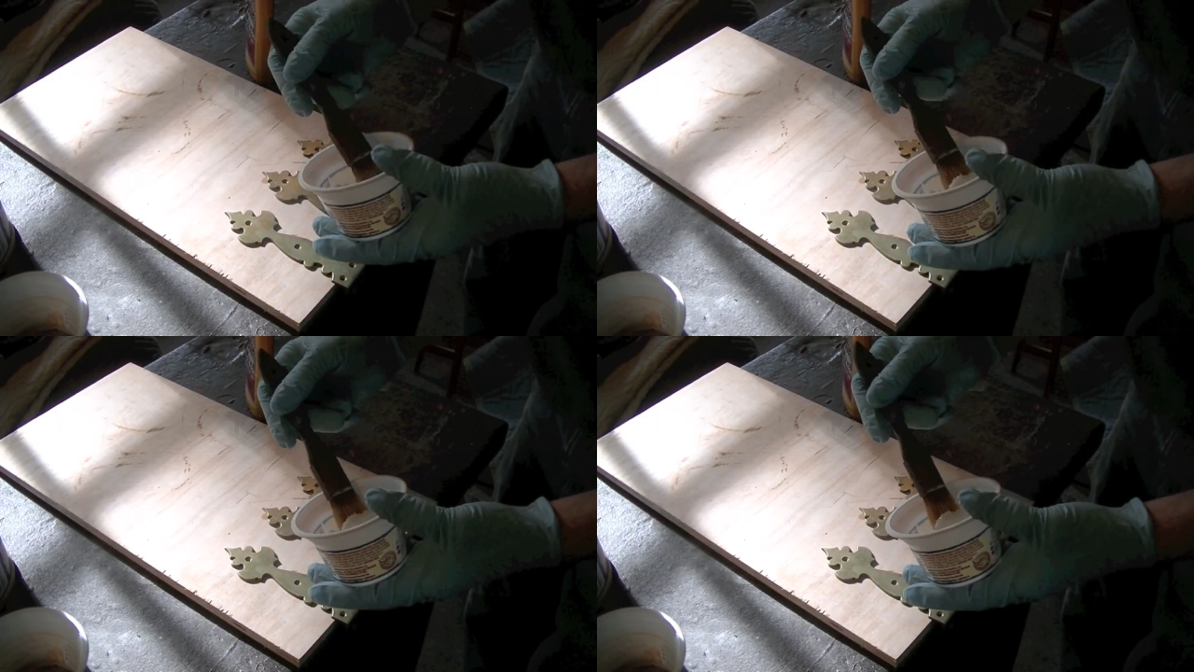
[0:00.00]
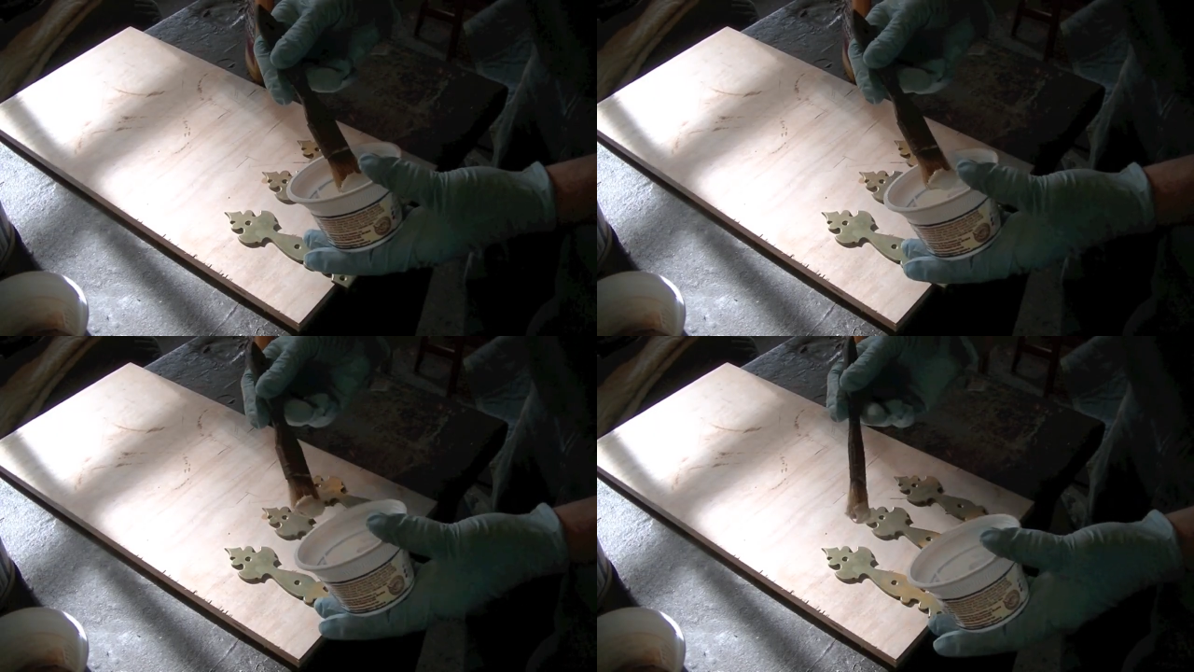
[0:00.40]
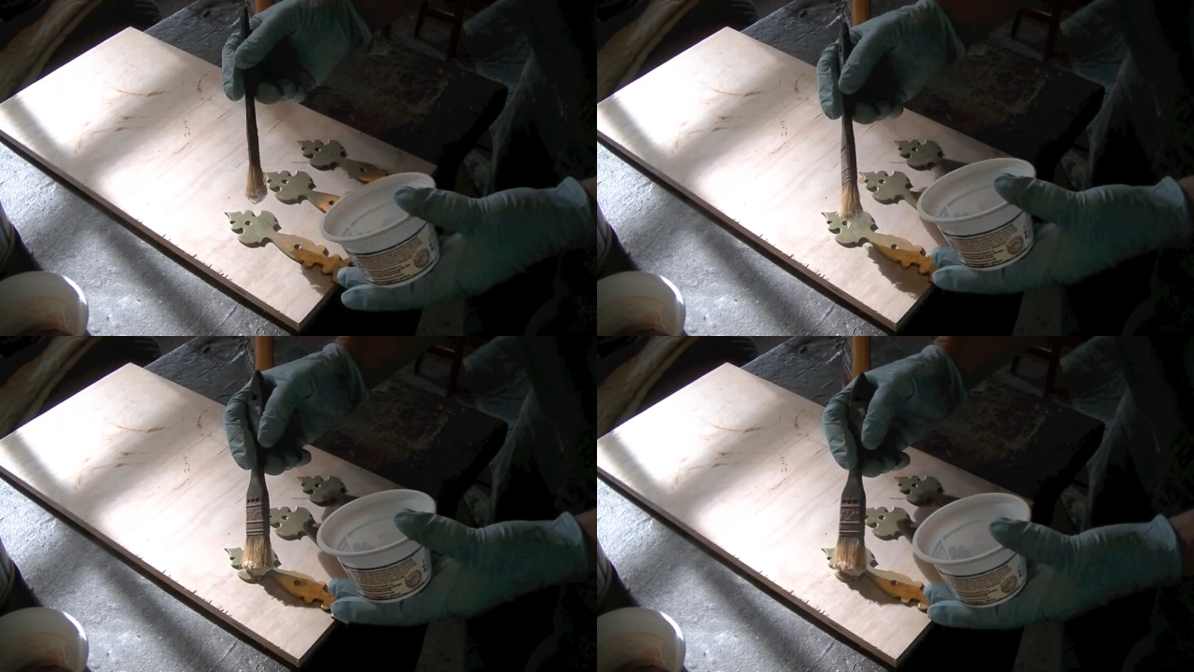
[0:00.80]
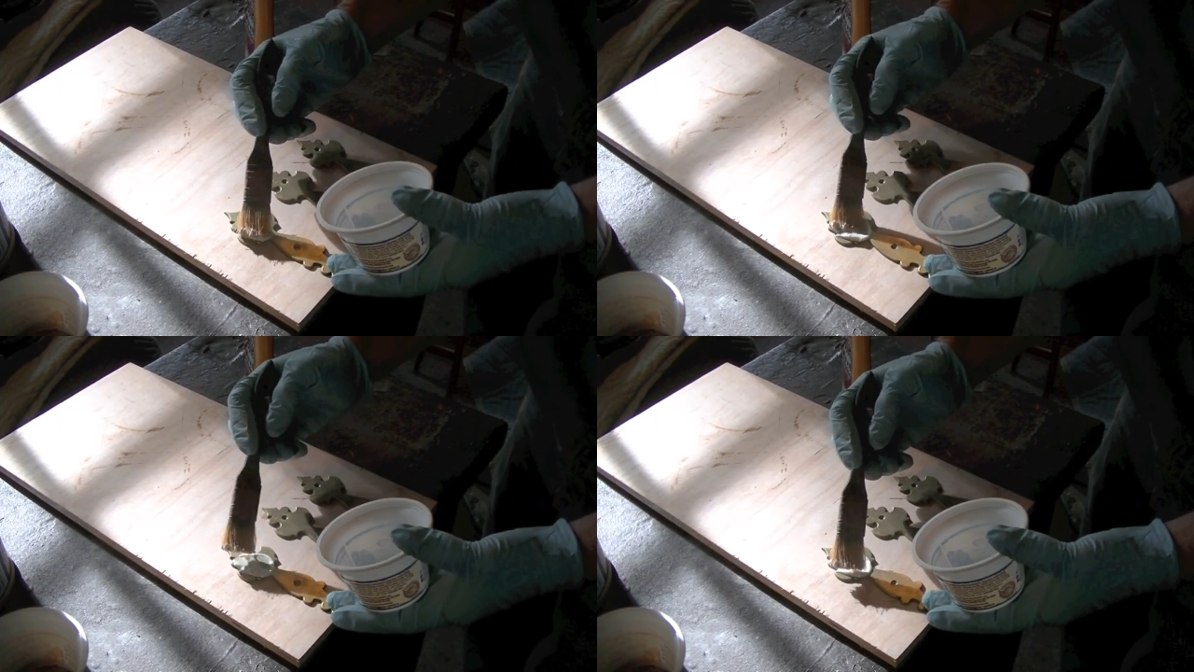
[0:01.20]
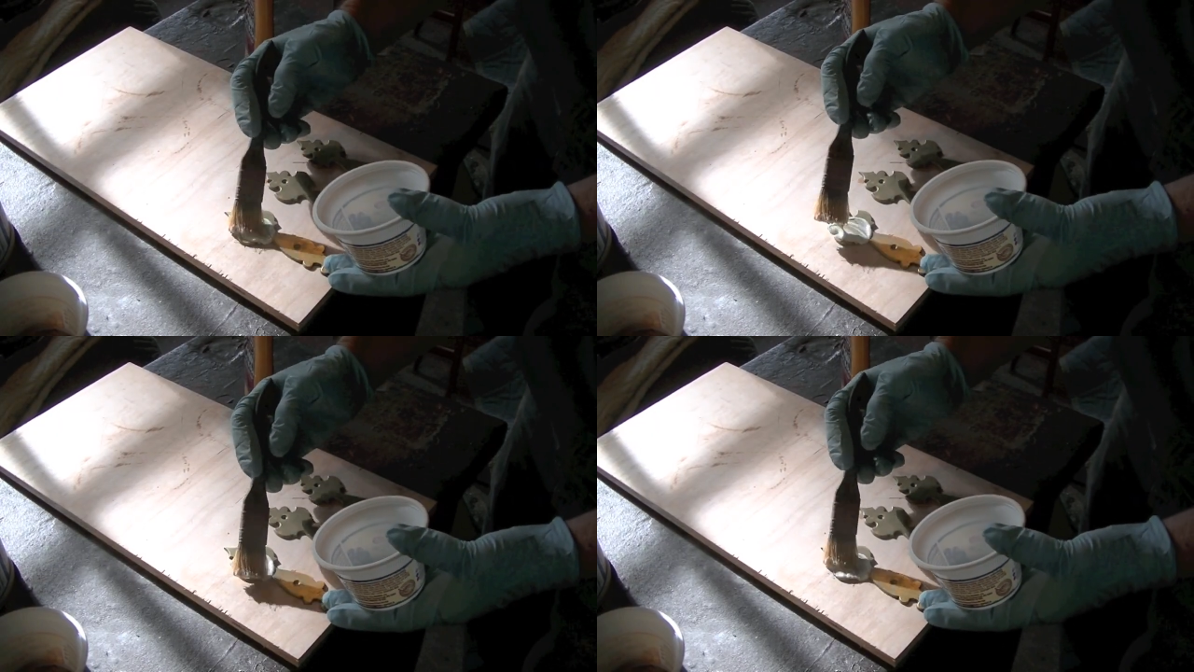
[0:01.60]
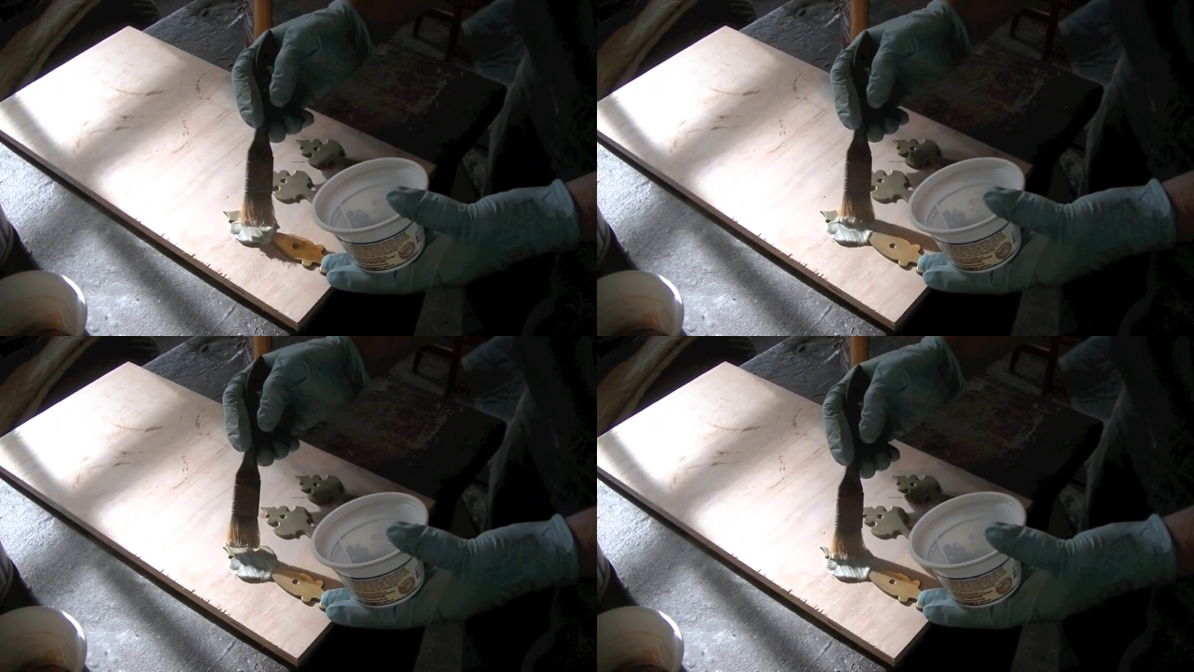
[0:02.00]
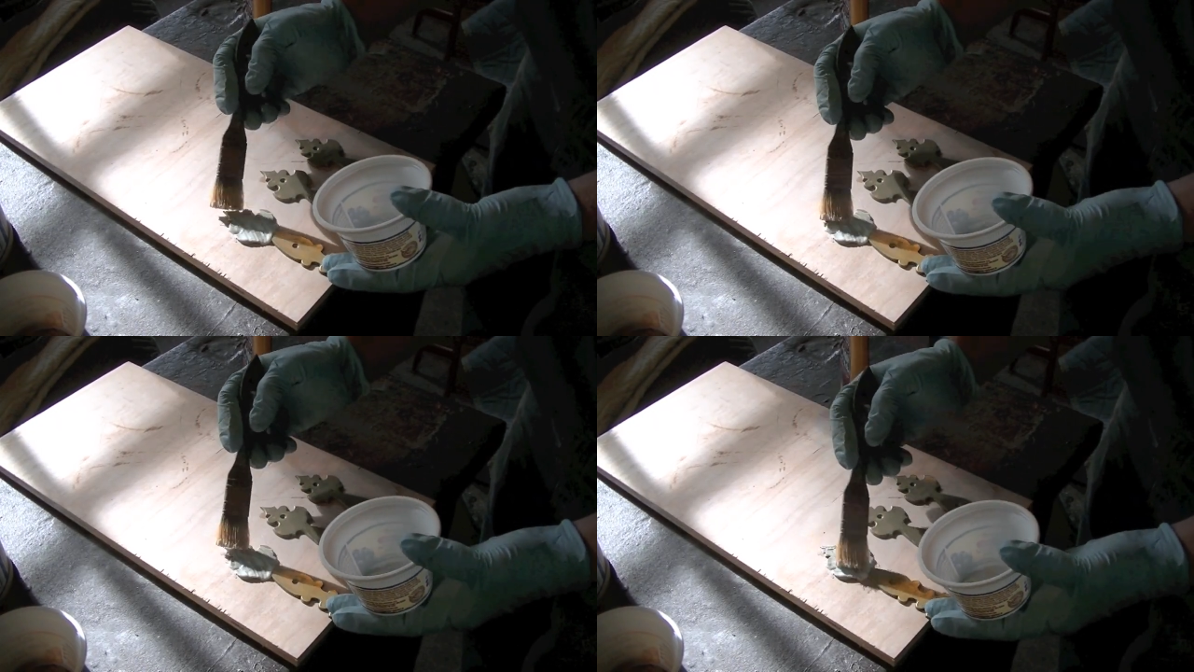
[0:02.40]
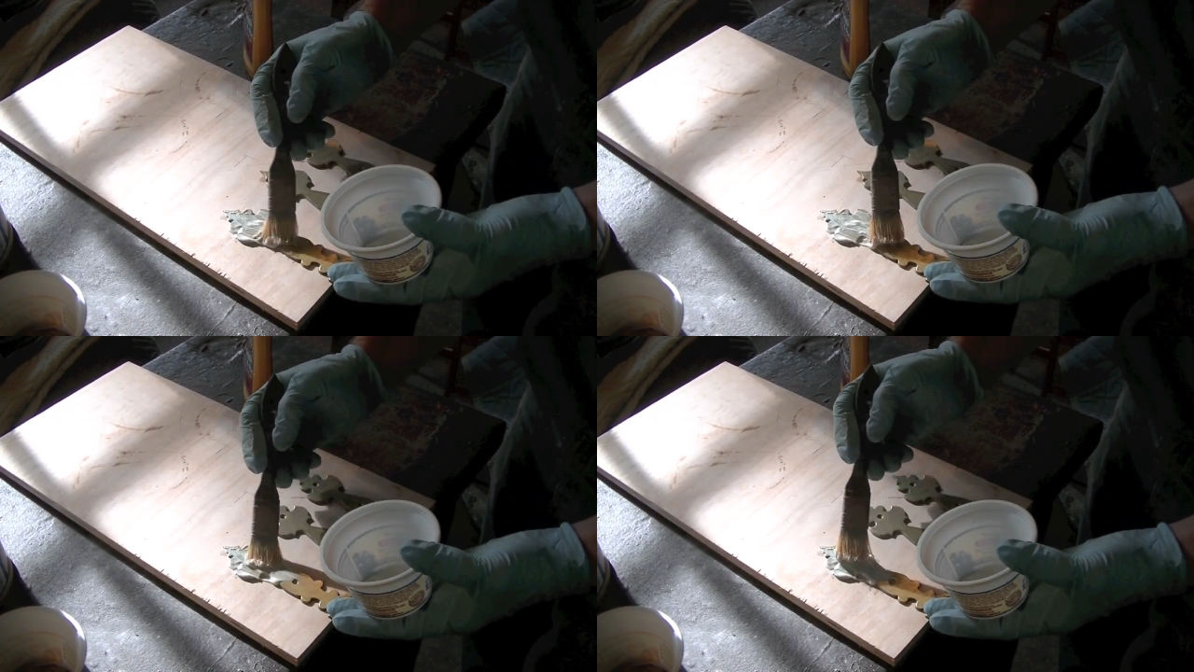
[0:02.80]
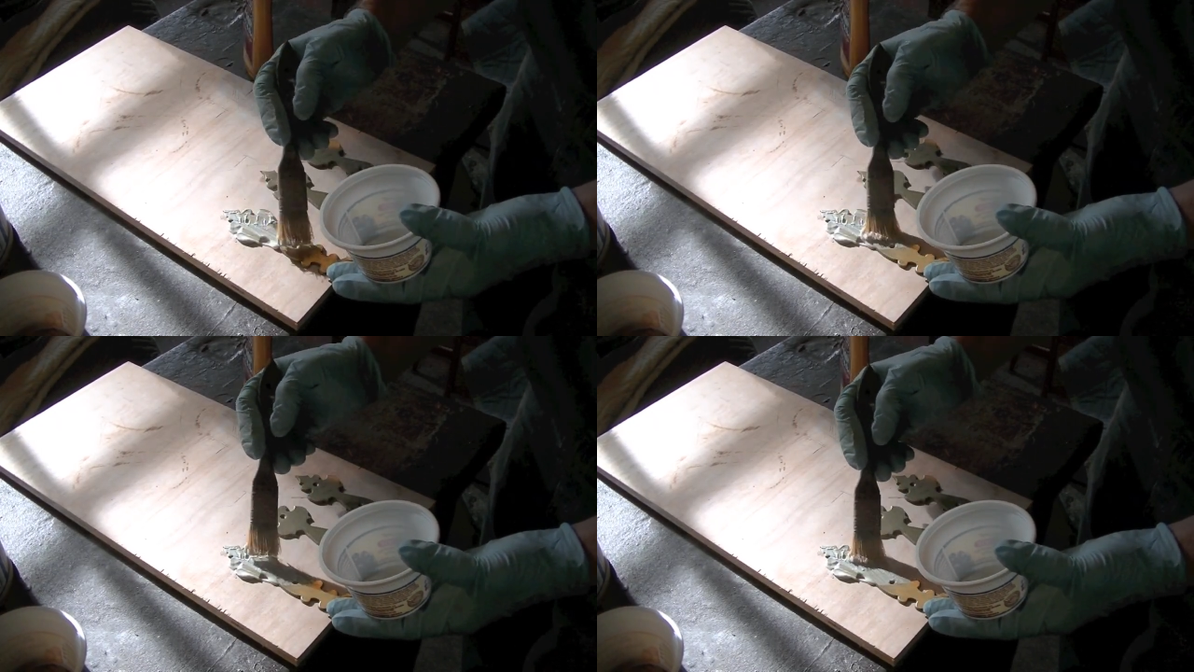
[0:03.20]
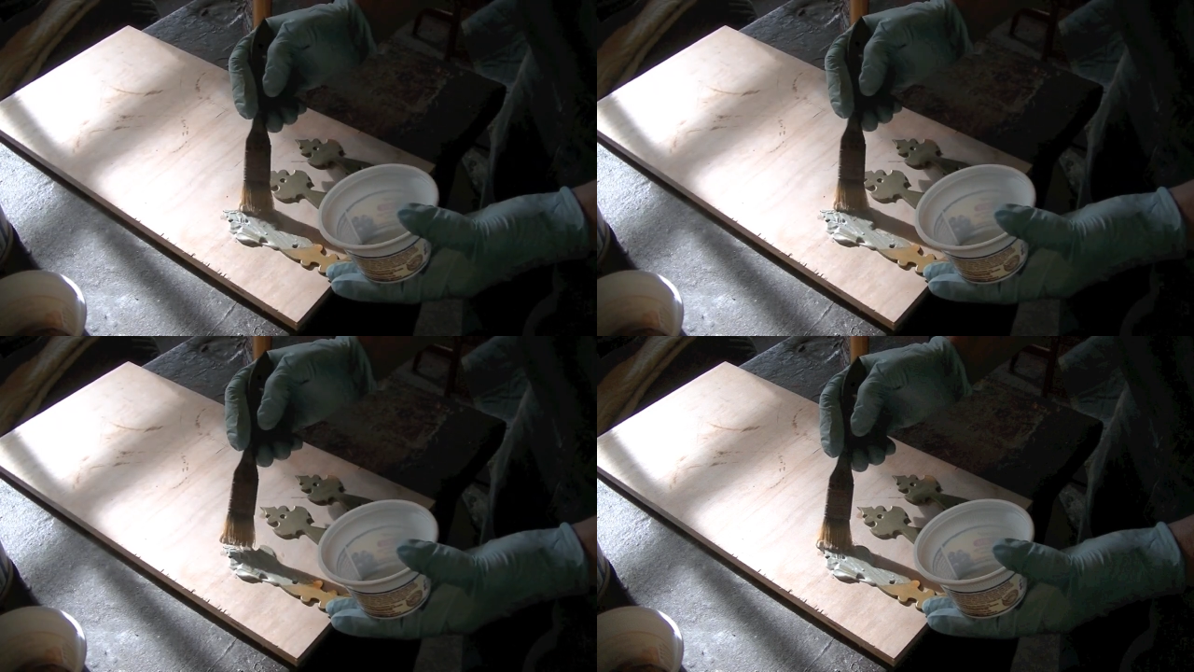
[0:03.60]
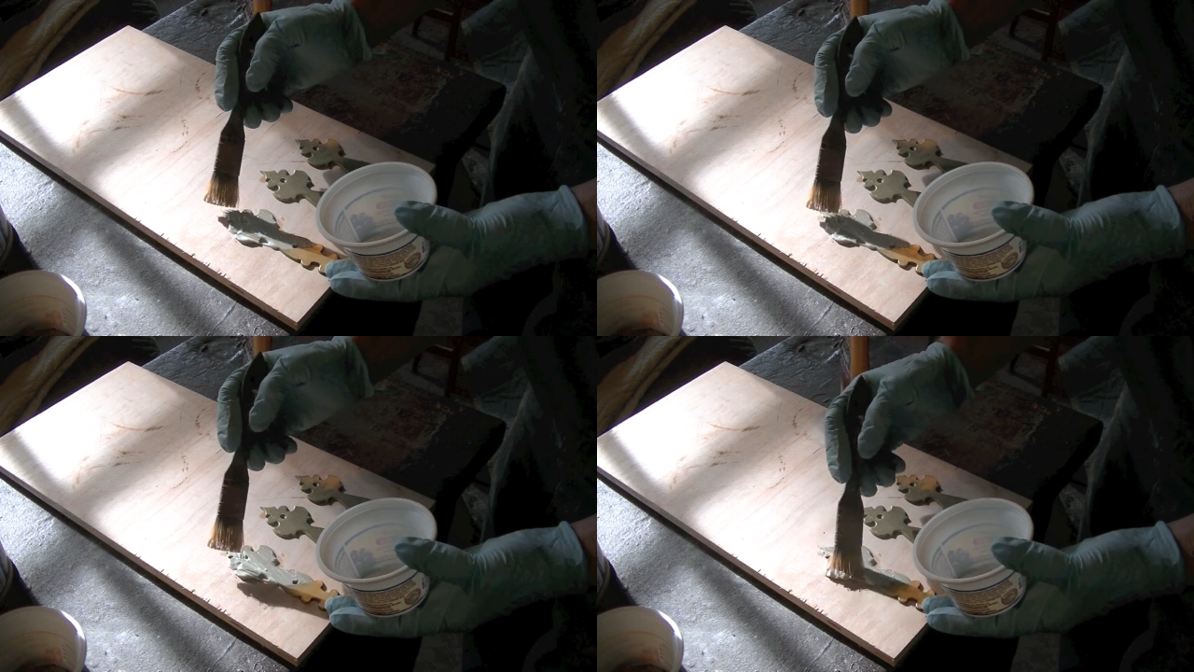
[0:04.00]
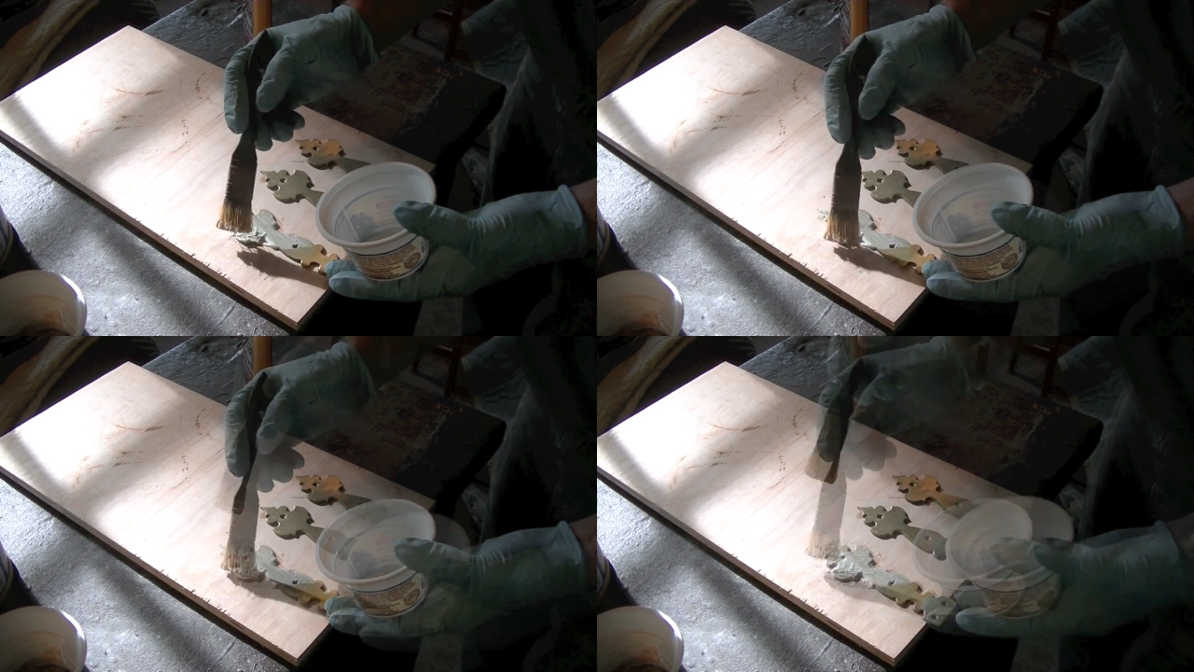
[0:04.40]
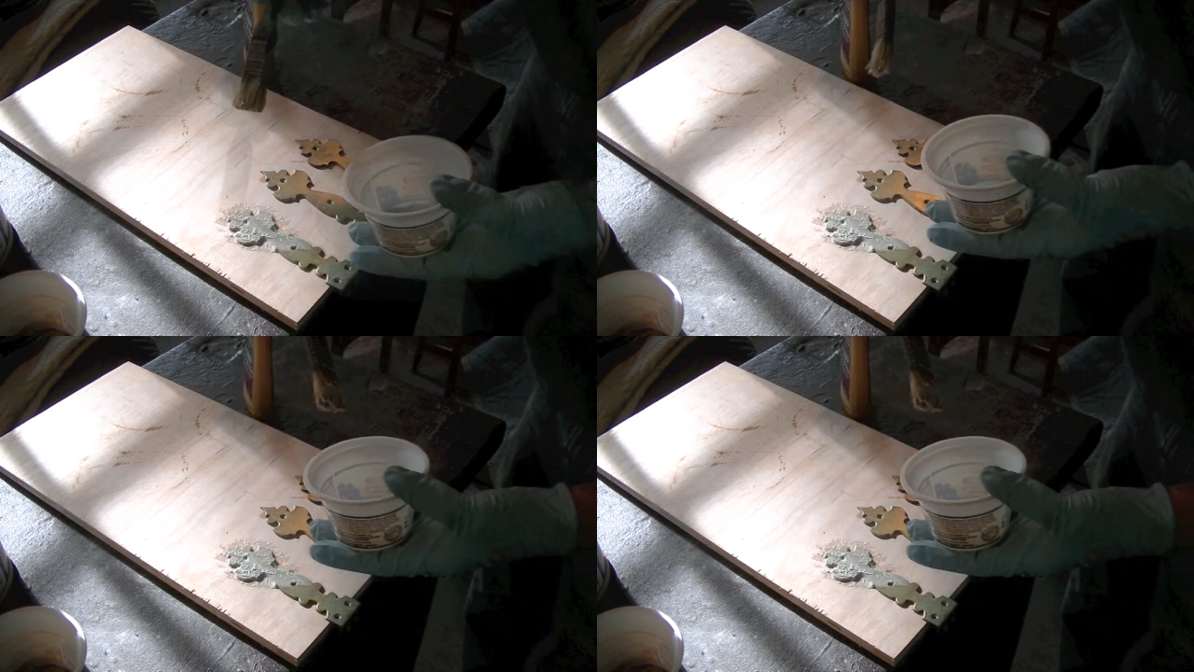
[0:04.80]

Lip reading: No face is visible, so there are no lips to read.